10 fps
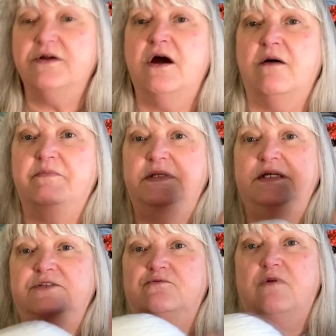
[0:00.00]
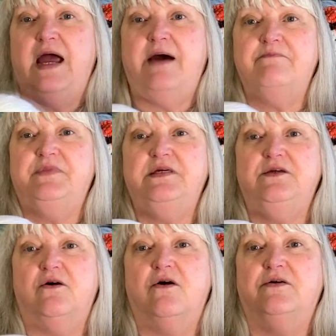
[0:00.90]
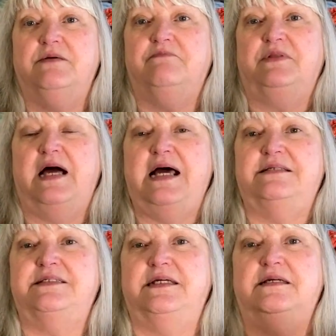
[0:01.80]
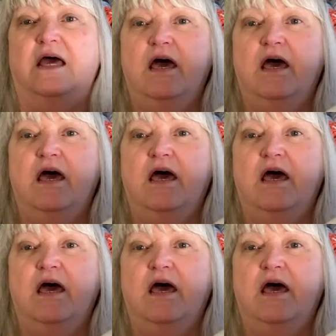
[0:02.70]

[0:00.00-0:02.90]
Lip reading: companies wrap the yarn in plastic,